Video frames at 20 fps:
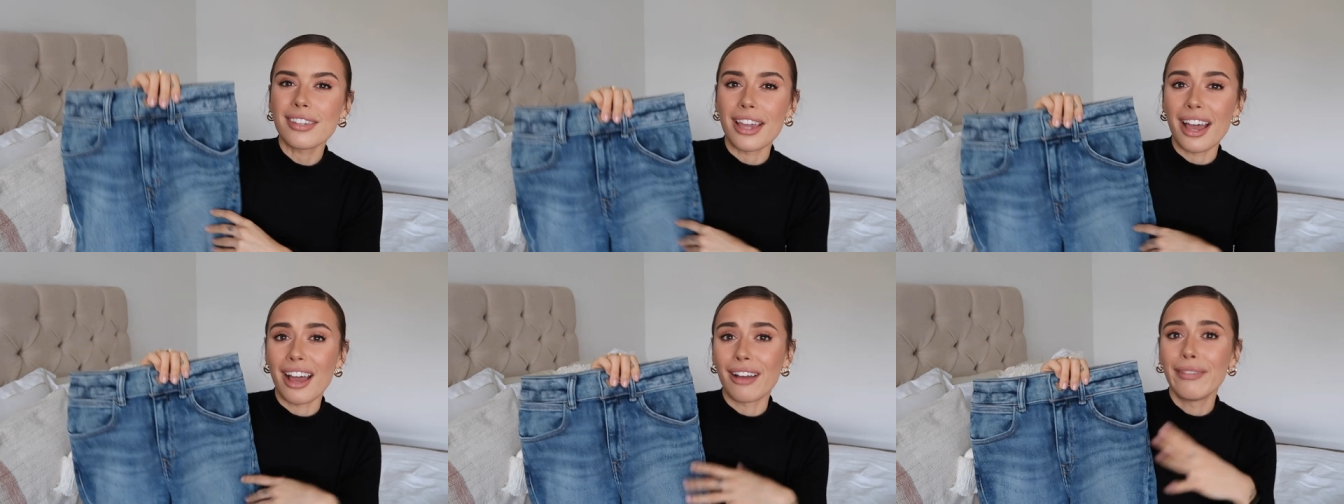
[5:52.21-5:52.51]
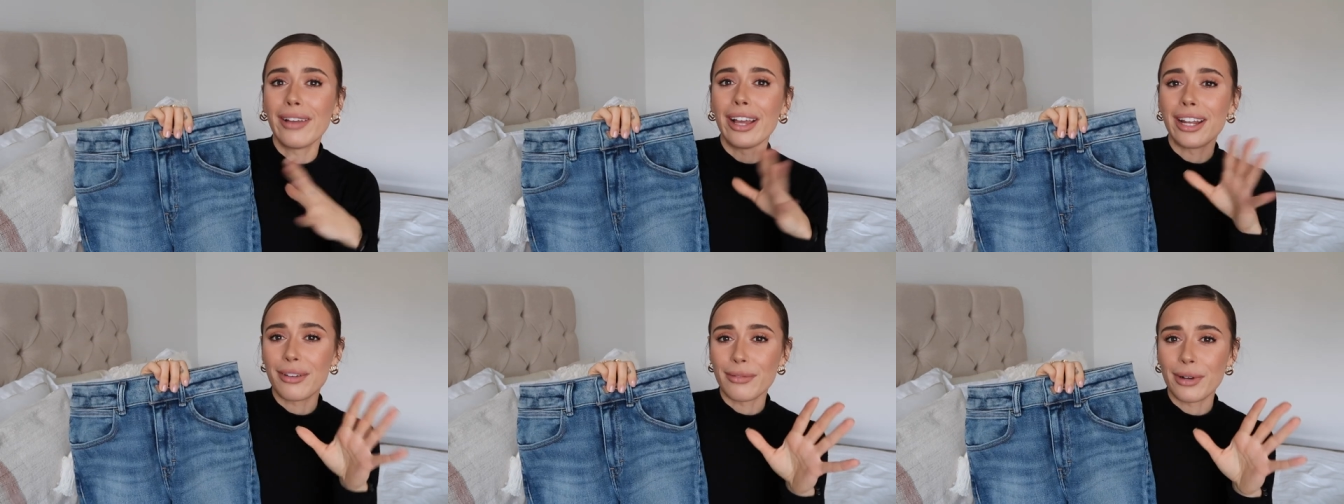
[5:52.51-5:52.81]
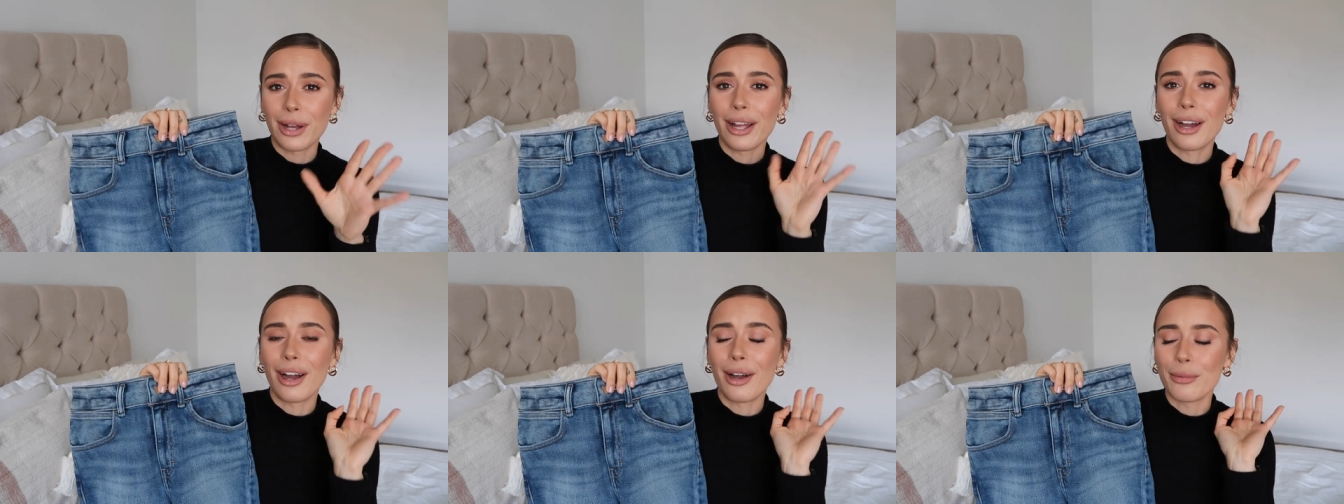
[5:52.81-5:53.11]
So yeah,
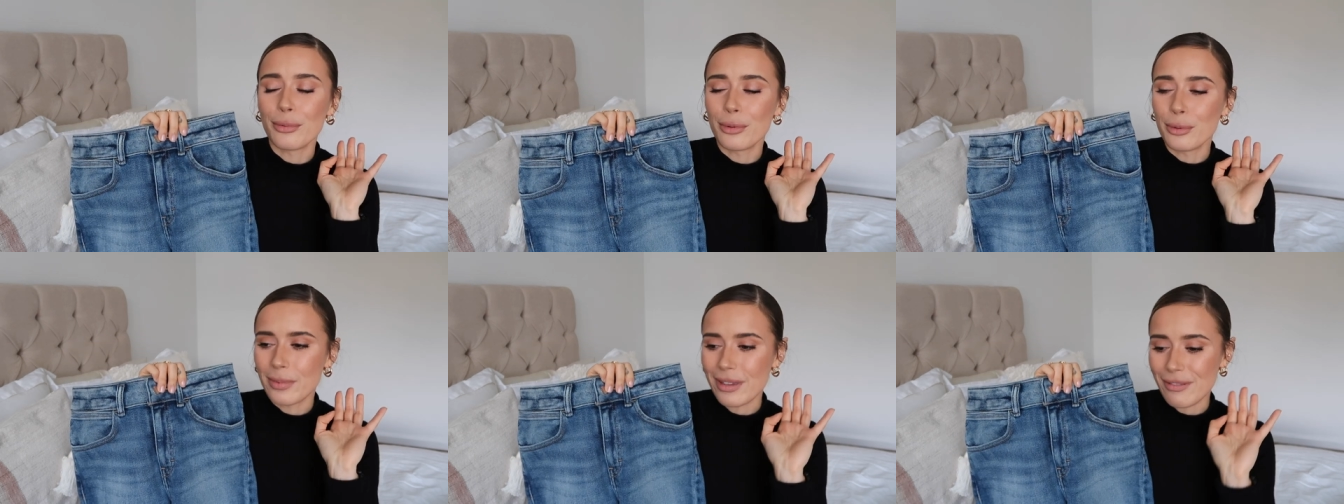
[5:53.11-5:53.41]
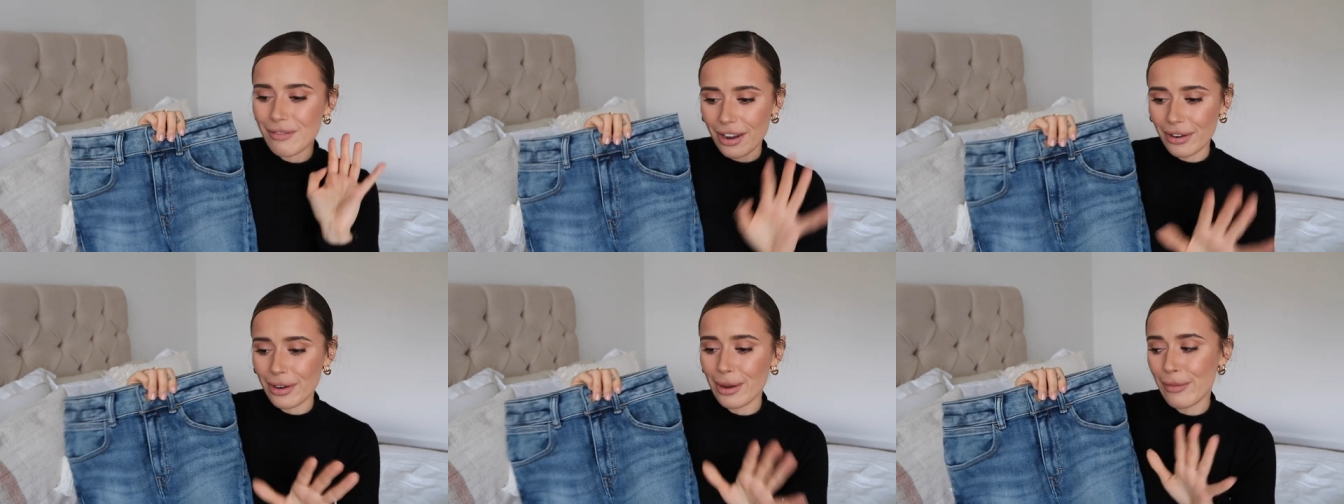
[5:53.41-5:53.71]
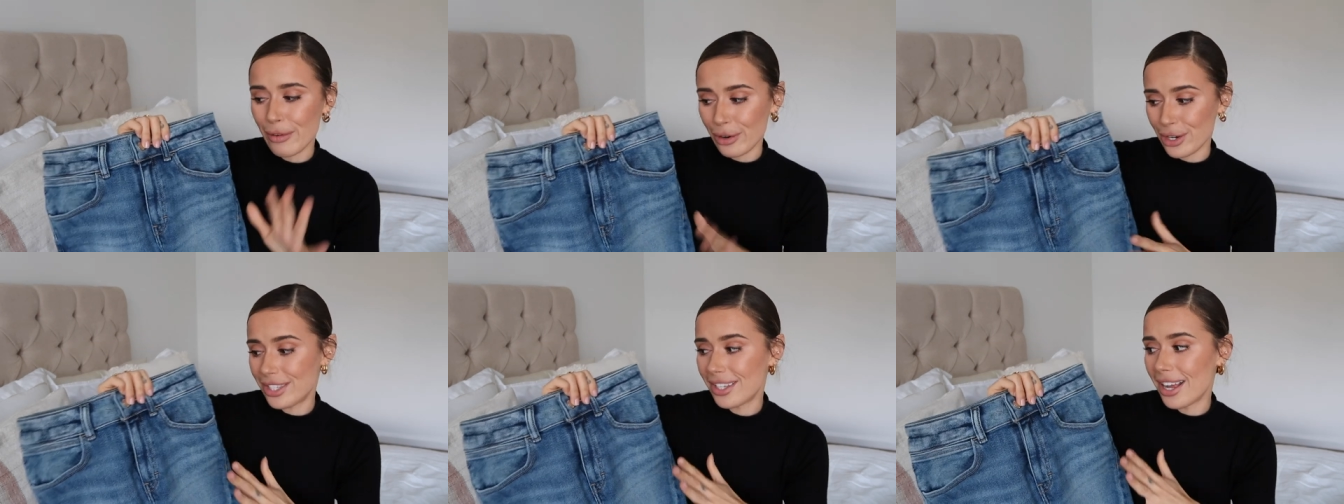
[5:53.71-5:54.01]
anyway, I will be very,
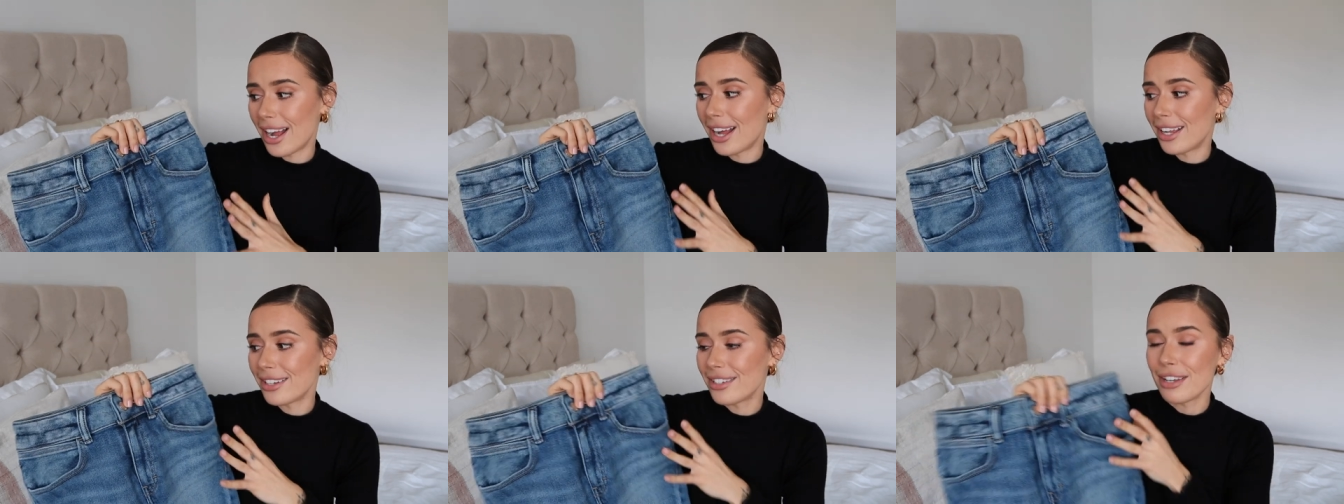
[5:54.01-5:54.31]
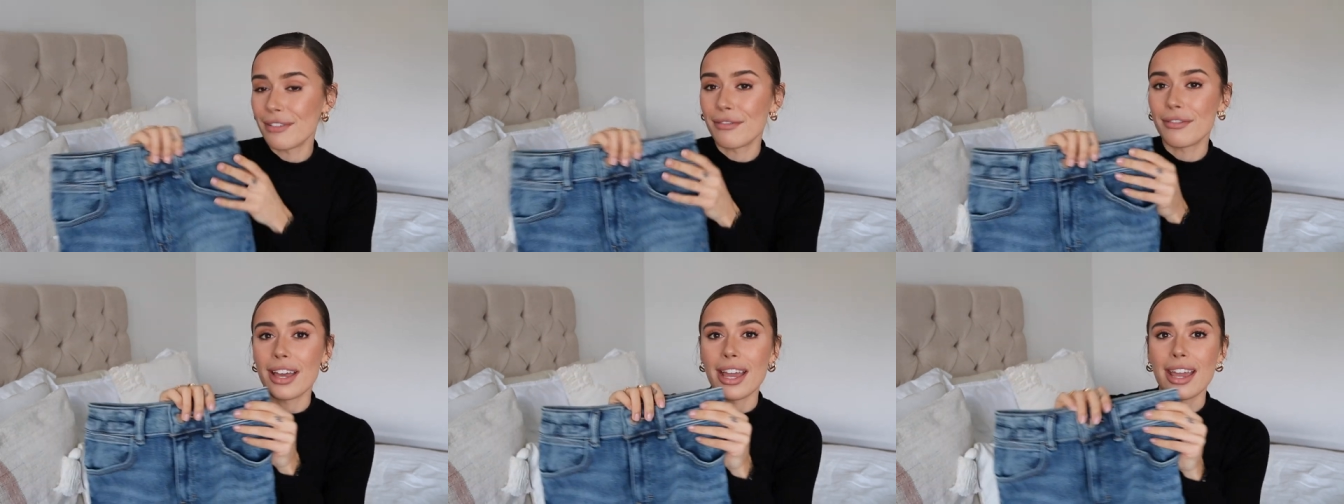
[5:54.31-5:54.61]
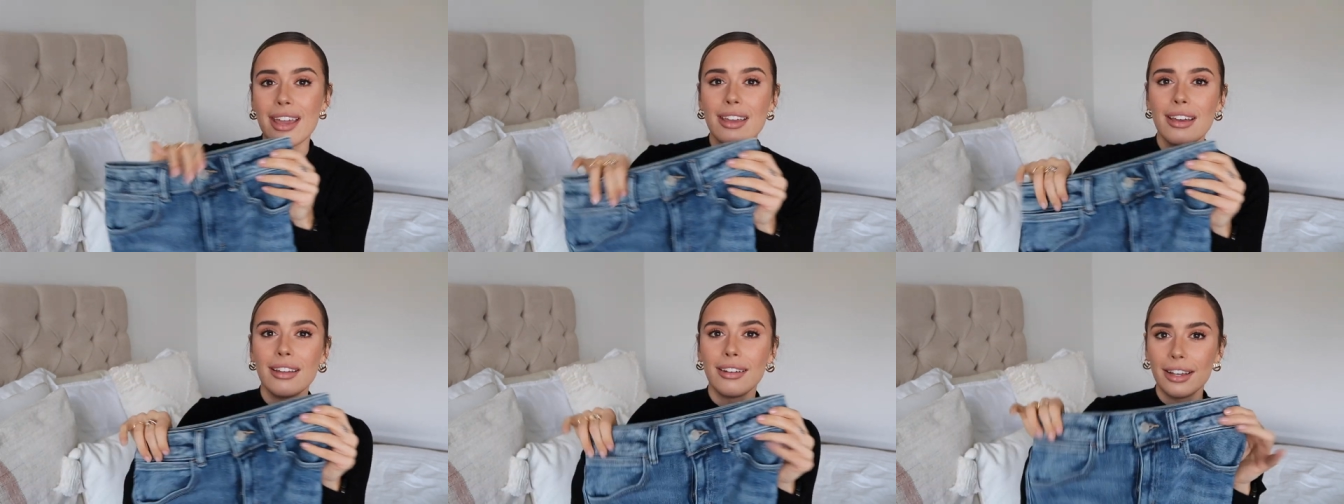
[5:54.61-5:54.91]
very sad if
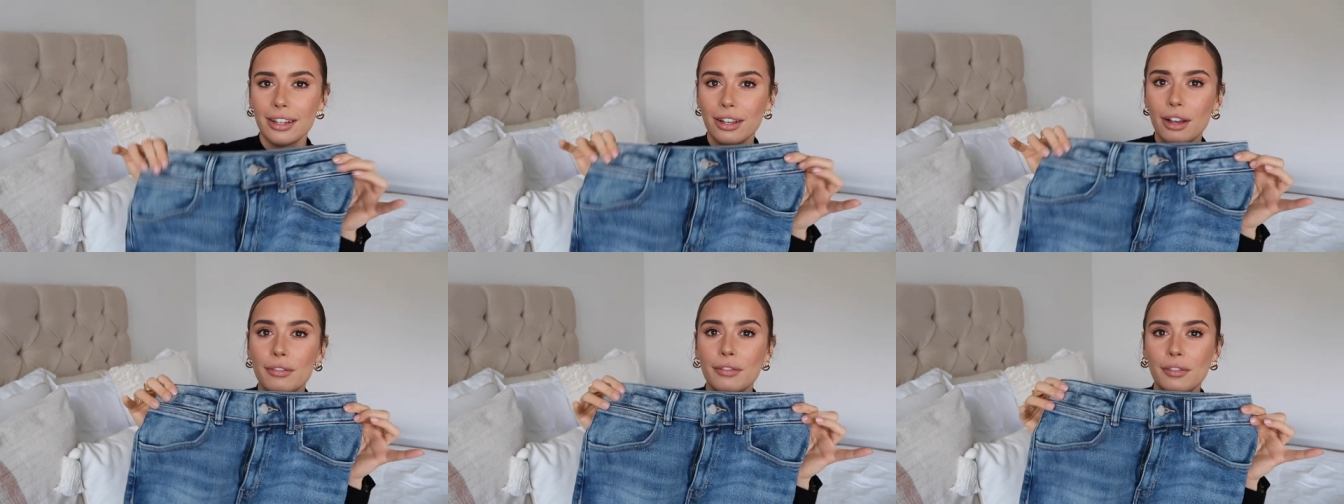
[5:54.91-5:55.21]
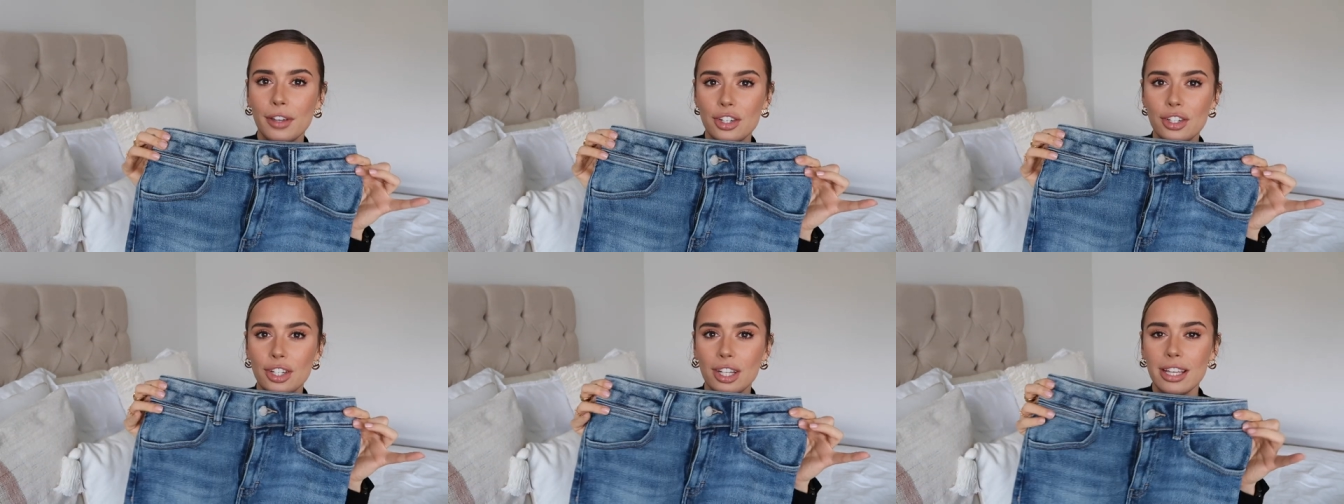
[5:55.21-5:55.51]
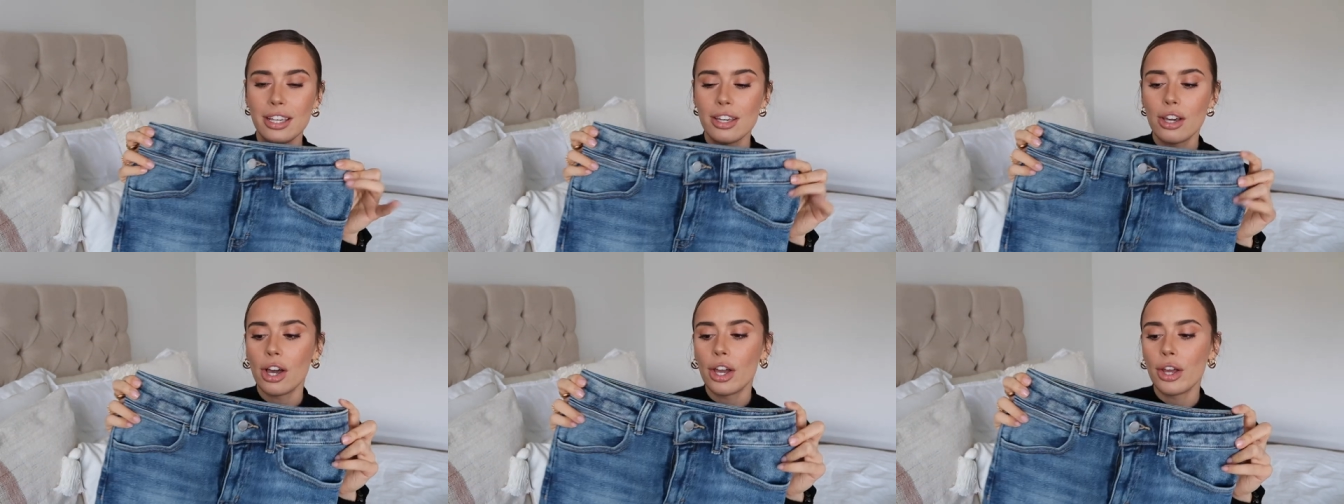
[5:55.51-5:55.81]
they like
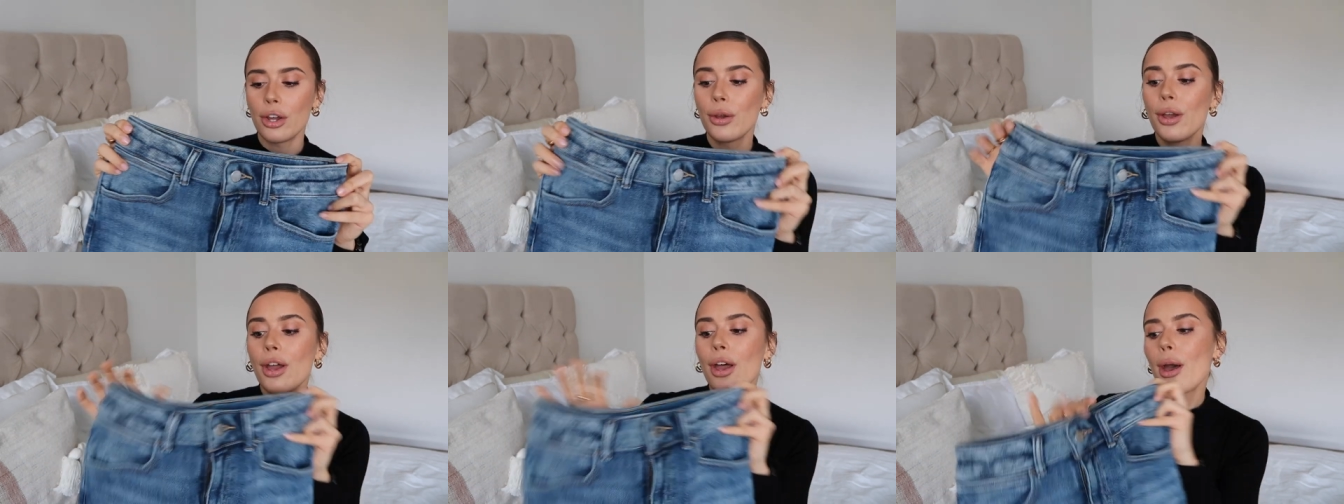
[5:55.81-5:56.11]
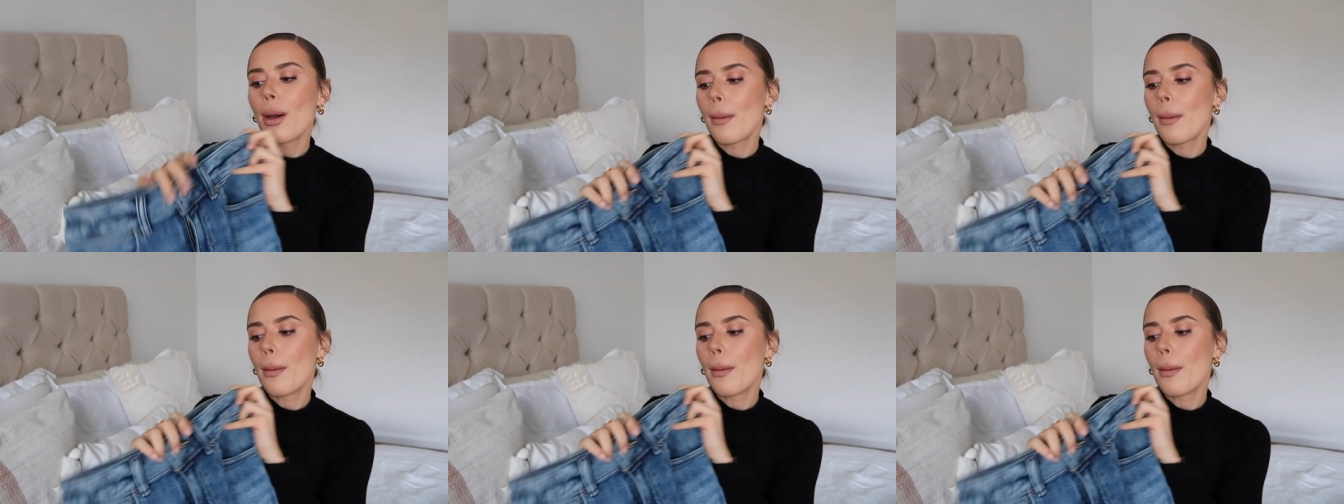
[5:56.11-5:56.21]
officially go.